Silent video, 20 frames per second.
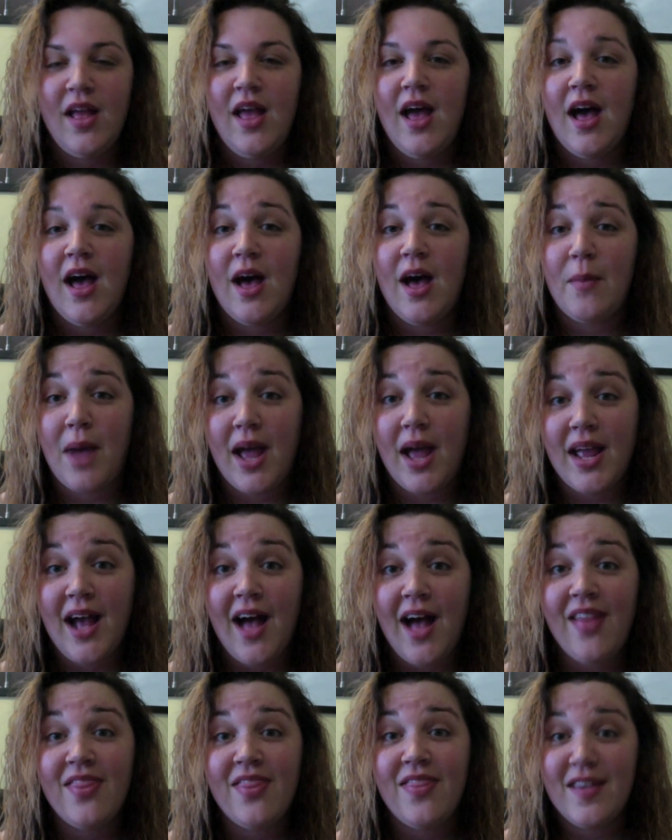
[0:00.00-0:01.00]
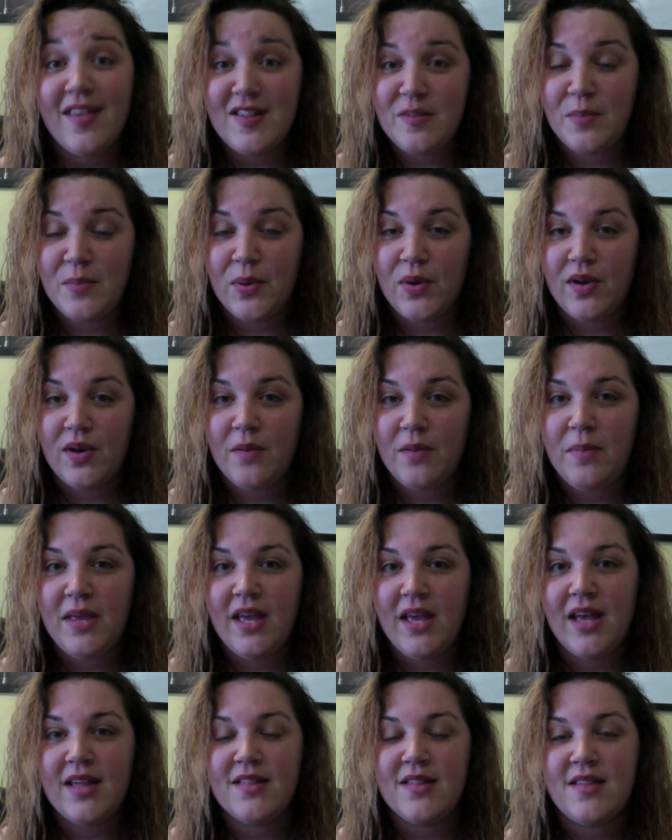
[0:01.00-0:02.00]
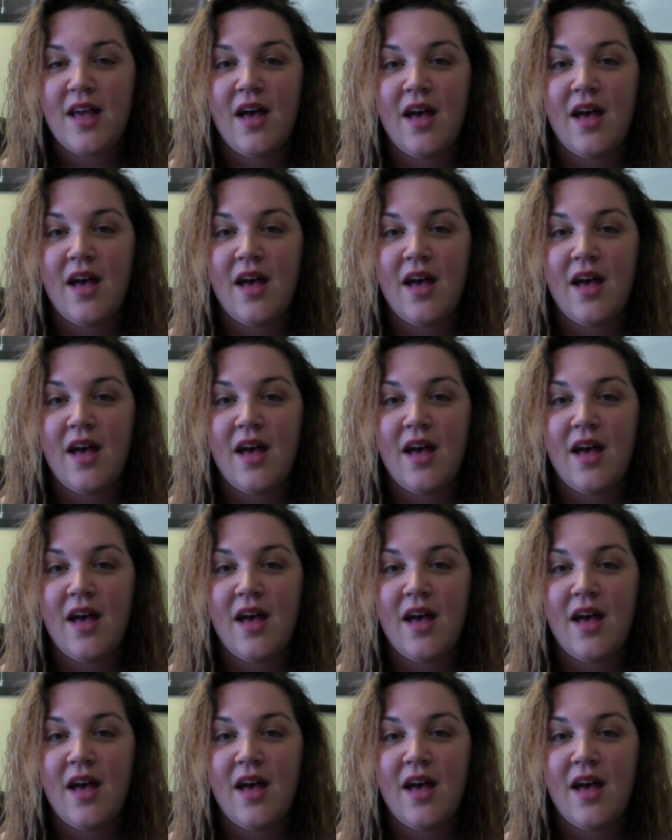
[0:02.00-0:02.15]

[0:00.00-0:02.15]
I got this book because